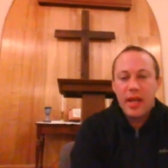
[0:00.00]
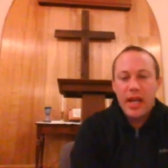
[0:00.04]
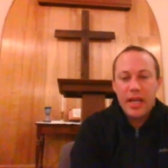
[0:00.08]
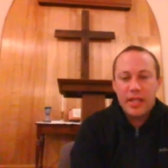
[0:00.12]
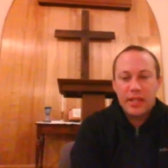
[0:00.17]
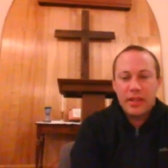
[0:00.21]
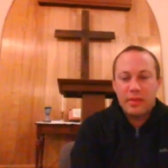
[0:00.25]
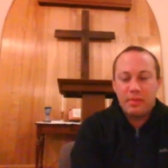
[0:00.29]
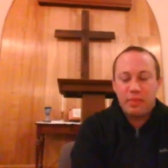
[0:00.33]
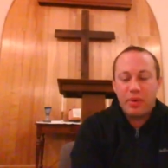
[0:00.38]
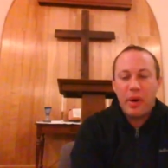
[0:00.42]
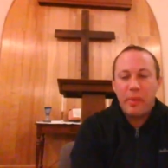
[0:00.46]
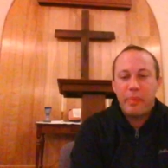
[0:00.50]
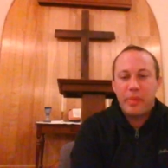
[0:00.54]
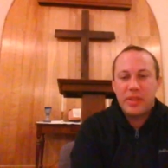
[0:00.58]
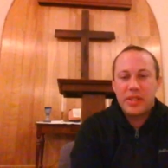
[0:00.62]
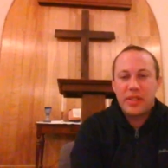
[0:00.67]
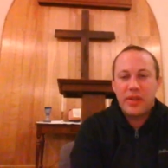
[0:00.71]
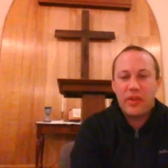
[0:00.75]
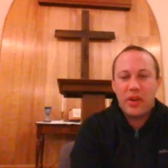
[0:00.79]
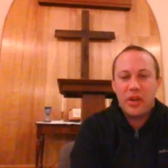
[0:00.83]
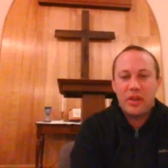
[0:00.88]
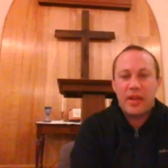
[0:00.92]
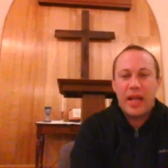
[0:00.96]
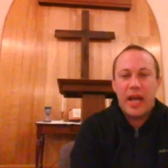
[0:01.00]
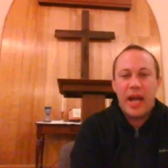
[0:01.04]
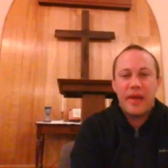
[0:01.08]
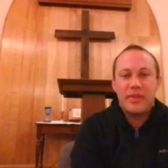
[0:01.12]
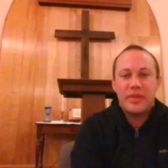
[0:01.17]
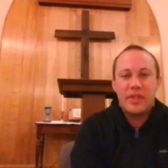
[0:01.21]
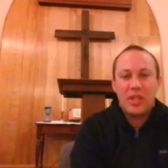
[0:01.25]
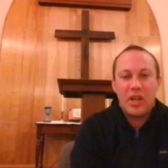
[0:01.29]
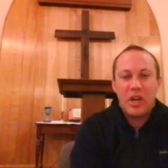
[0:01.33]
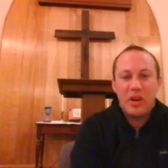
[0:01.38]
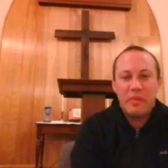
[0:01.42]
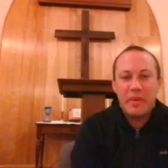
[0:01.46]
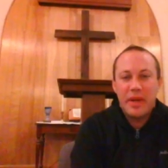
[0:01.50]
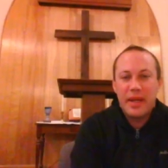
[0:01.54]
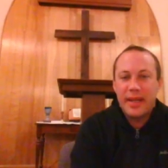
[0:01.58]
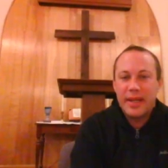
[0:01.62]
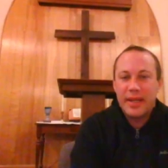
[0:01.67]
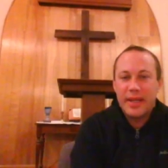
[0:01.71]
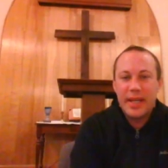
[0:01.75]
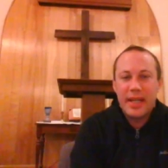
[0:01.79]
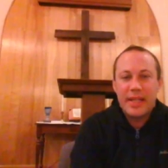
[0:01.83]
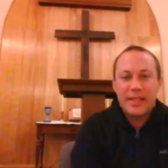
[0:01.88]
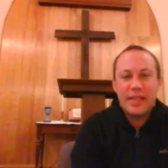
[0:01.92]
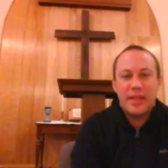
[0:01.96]
And the purpose of our lives and our
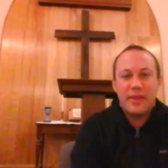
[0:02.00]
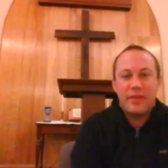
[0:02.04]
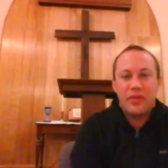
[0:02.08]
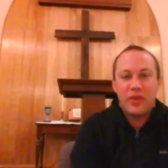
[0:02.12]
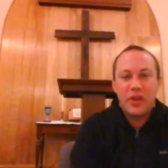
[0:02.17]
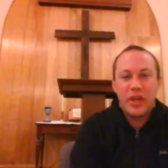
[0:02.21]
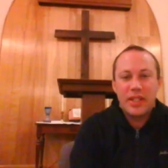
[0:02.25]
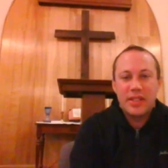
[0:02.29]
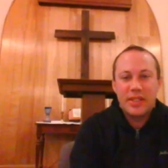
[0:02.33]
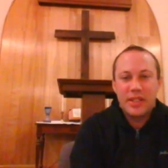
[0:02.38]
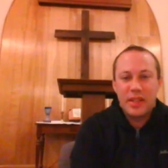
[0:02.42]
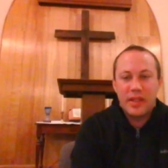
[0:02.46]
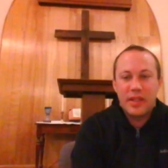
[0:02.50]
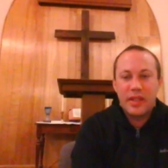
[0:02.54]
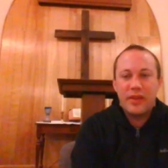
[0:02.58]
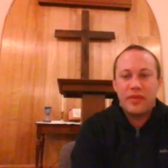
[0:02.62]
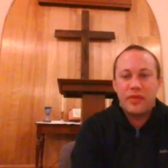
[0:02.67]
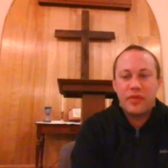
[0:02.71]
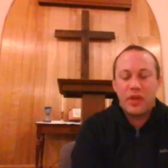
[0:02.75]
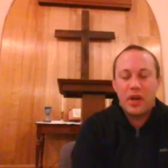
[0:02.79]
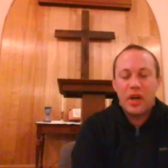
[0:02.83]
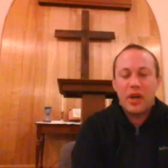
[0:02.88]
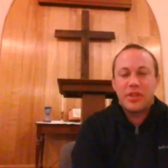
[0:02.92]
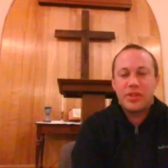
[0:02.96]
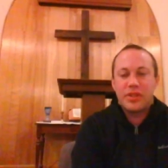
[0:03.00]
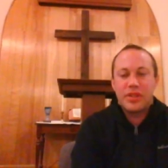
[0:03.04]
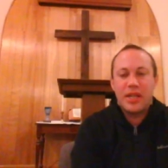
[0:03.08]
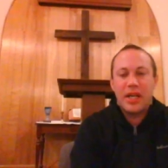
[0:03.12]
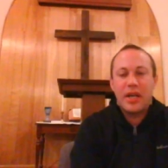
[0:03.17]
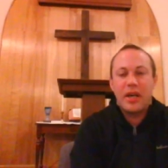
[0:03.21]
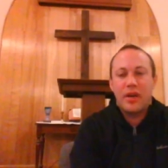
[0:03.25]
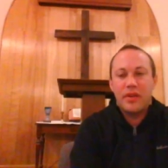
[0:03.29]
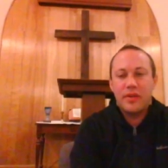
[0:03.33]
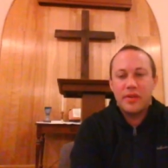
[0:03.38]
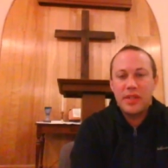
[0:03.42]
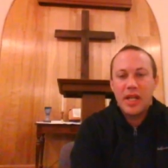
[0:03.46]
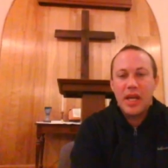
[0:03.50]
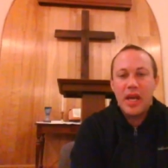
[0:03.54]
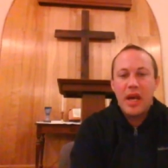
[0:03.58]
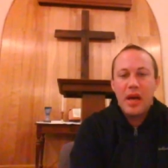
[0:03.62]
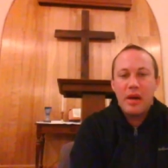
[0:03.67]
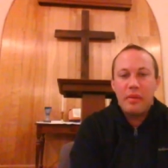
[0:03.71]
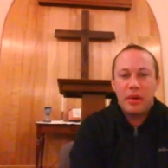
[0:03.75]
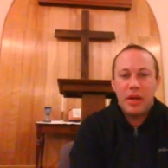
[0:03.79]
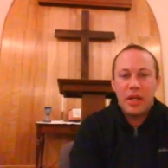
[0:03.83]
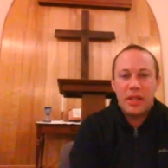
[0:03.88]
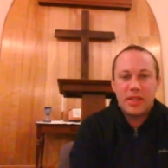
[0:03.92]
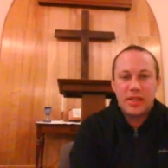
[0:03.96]
meaning isn't for us to live for ourselves,
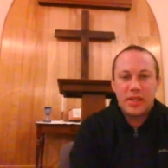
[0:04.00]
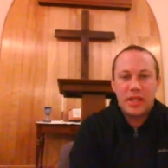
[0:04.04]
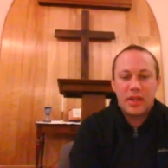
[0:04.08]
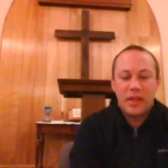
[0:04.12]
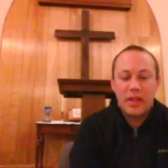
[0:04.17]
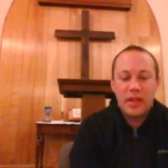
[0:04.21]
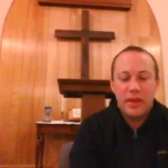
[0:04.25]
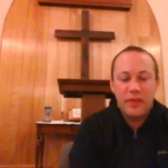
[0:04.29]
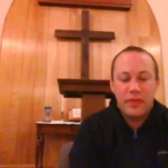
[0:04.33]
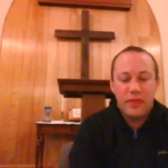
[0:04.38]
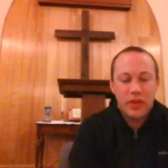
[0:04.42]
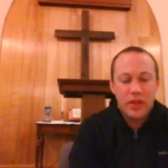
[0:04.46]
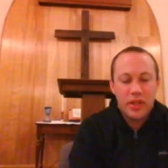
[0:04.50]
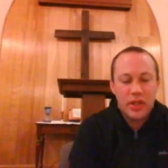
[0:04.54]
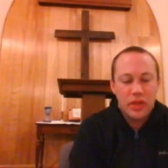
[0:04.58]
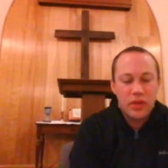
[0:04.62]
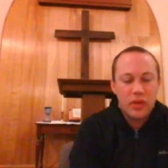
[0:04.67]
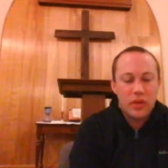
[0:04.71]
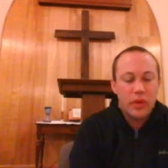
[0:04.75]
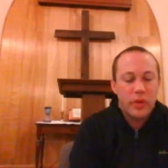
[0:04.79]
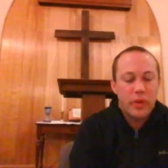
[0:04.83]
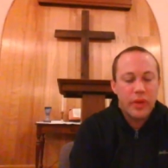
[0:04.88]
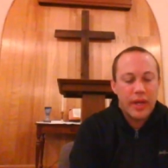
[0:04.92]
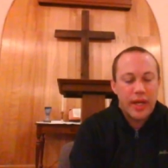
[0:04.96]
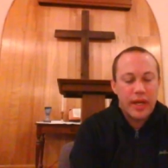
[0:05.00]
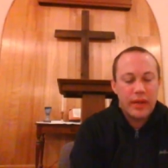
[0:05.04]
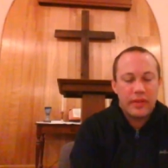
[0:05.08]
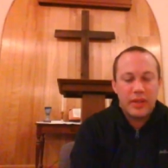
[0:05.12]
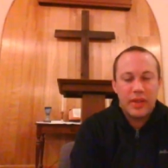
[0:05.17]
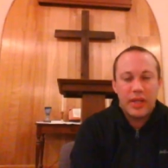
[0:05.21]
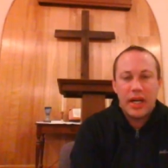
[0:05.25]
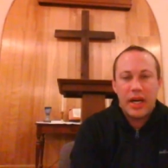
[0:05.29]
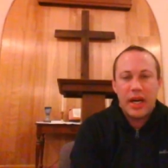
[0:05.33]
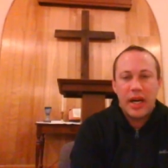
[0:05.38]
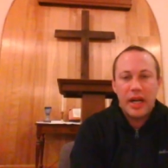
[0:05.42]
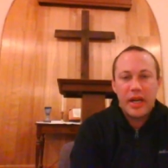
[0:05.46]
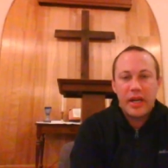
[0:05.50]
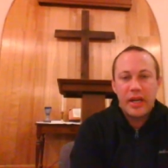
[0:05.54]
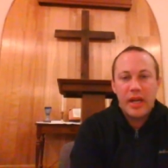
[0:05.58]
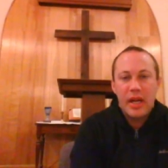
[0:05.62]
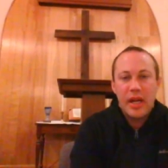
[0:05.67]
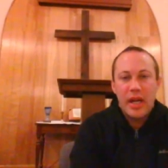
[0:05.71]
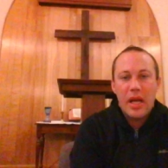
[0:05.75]
but it's to live for the glory of God.